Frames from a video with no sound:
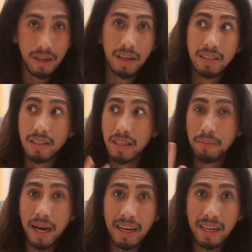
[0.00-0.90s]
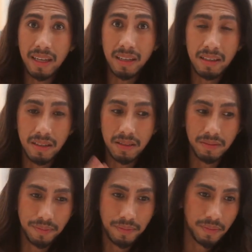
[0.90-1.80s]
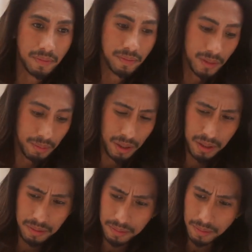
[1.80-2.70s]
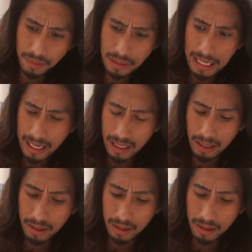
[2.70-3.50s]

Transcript: And it's just like, bye, and then the bird died.